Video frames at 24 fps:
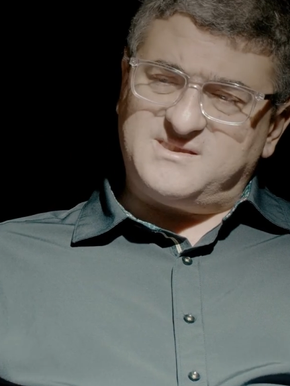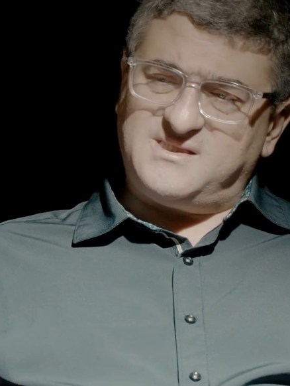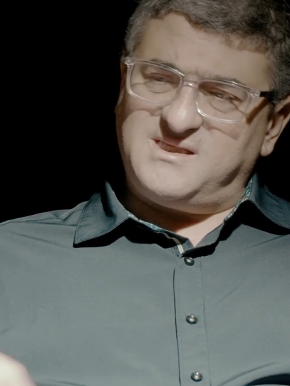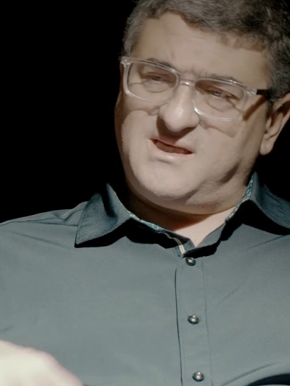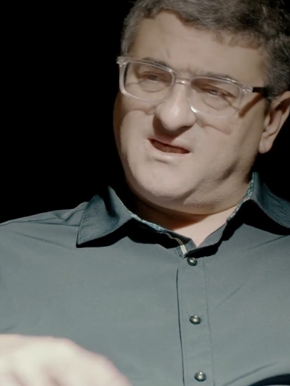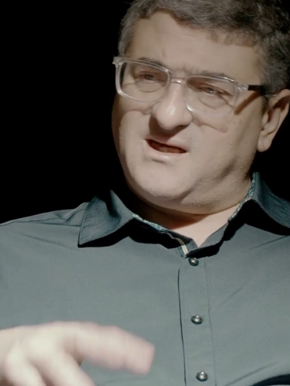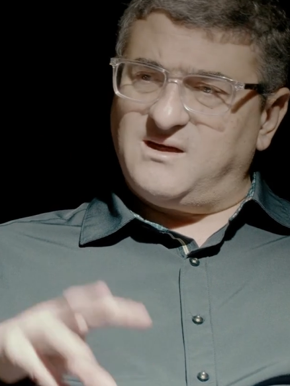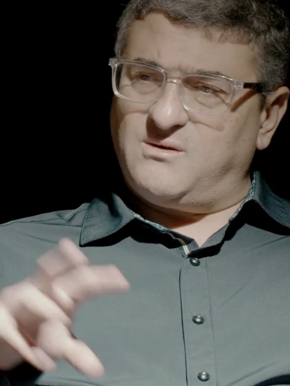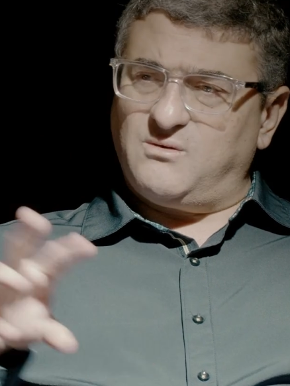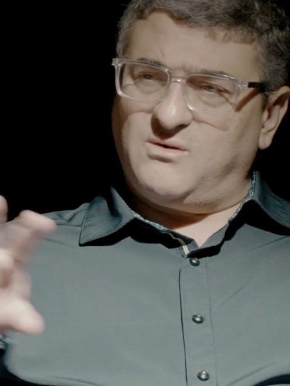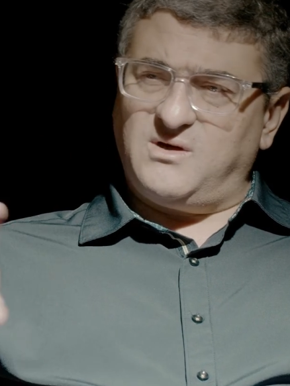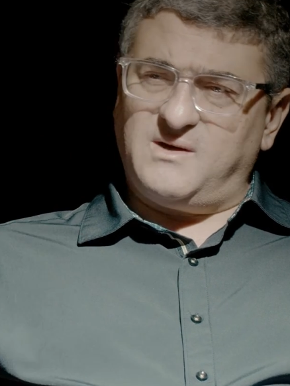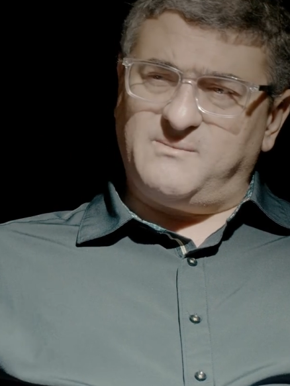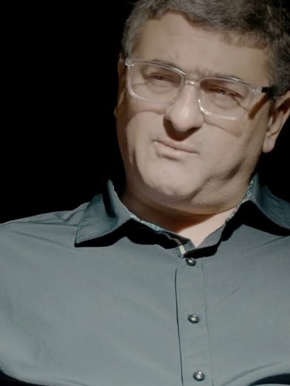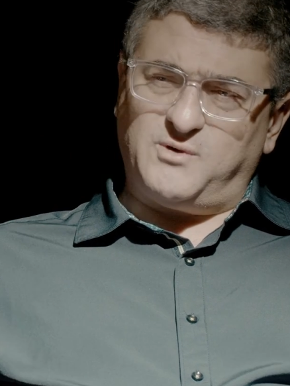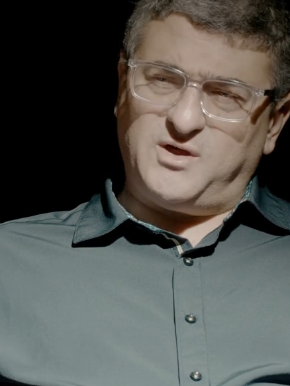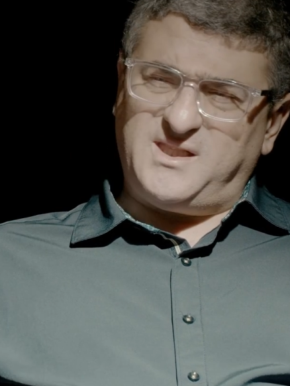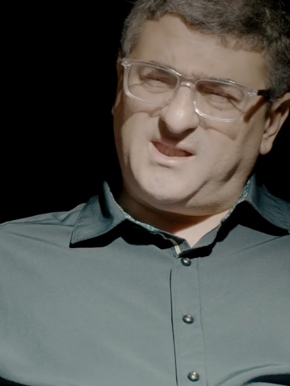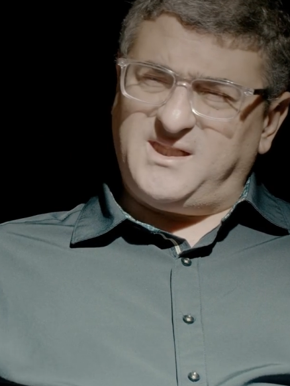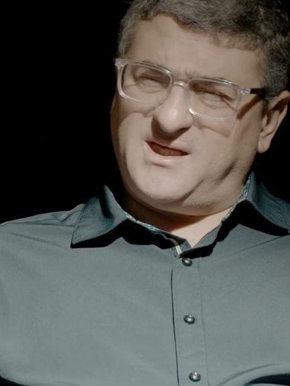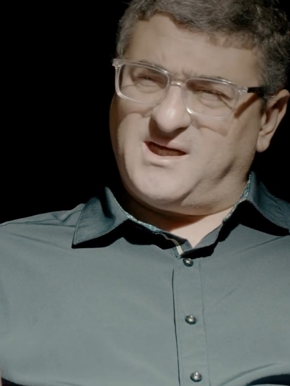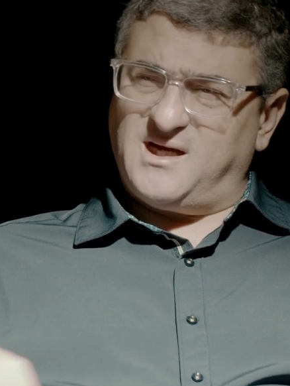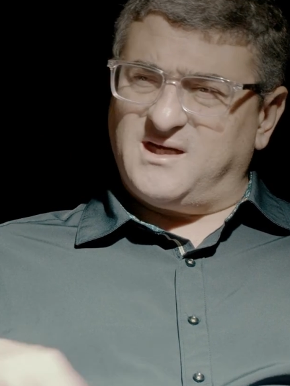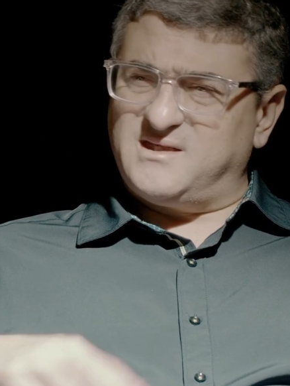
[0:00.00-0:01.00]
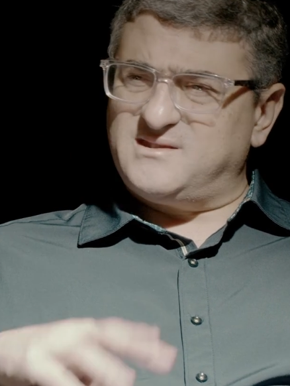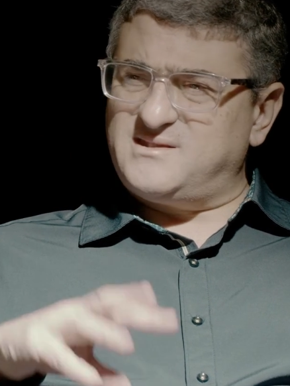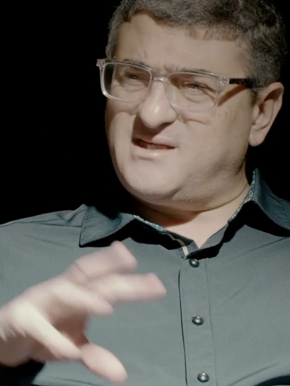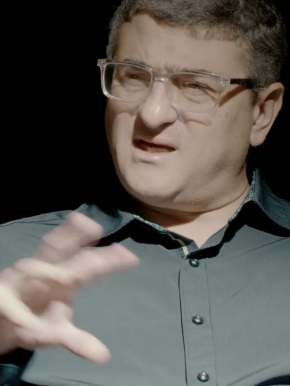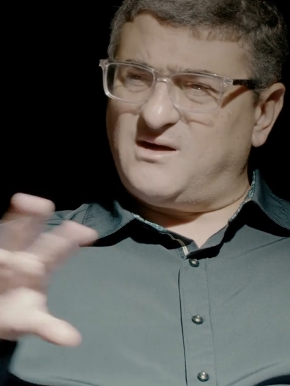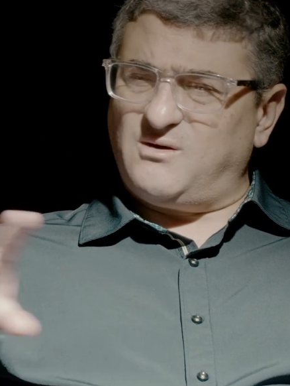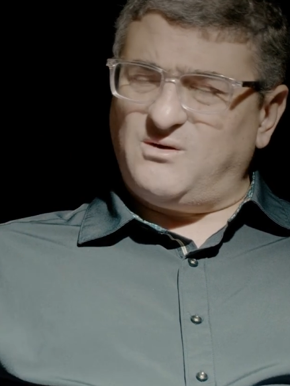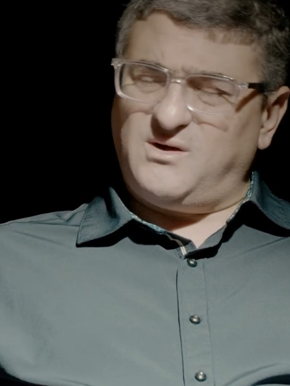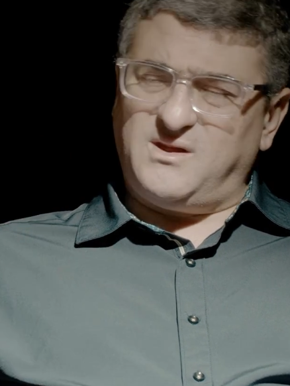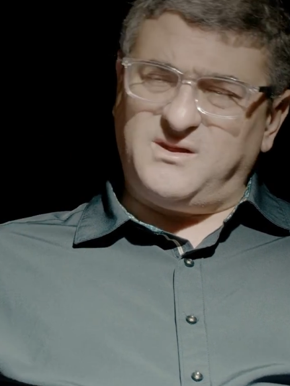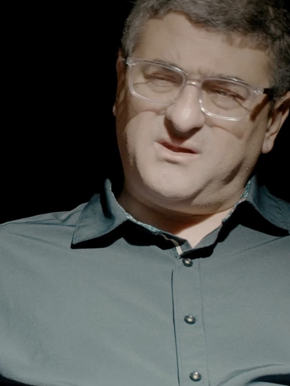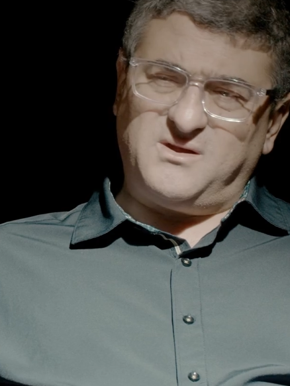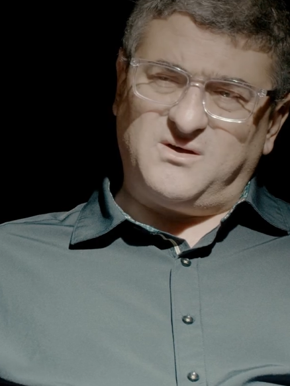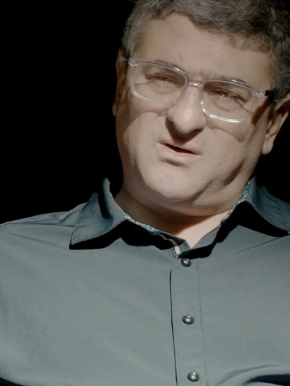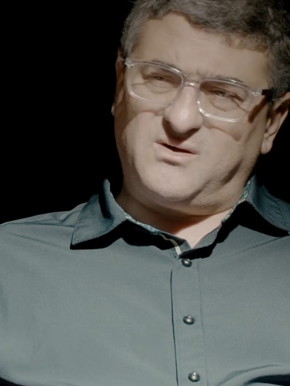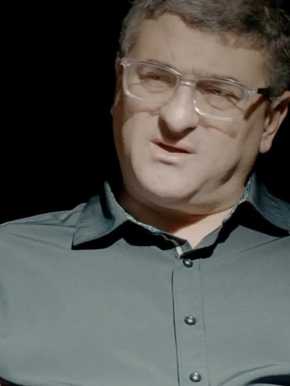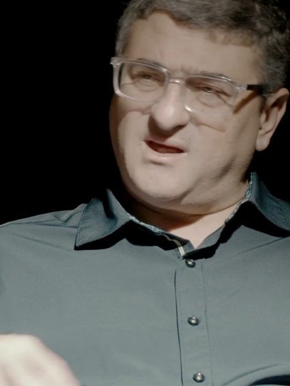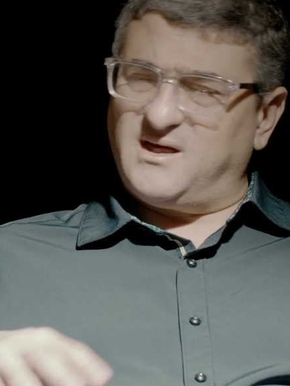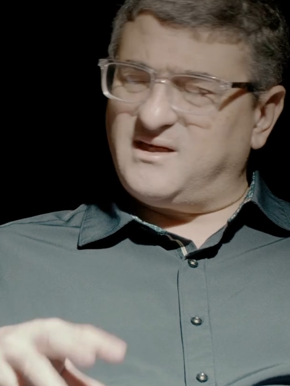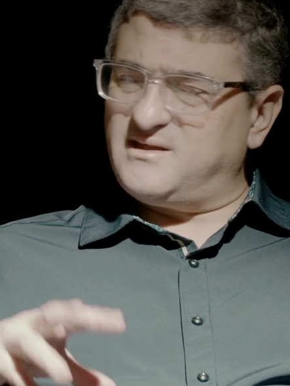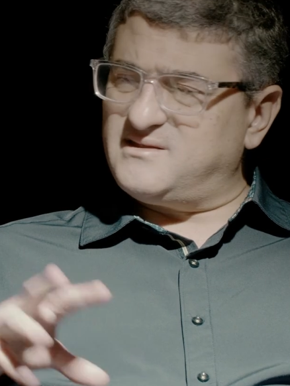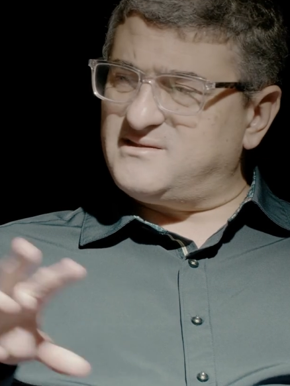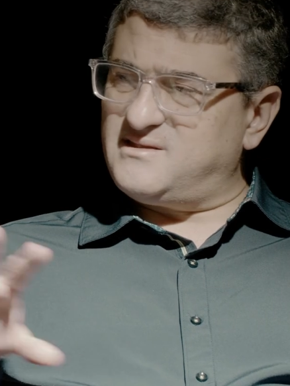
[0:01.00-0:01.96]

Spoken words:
with any ideology,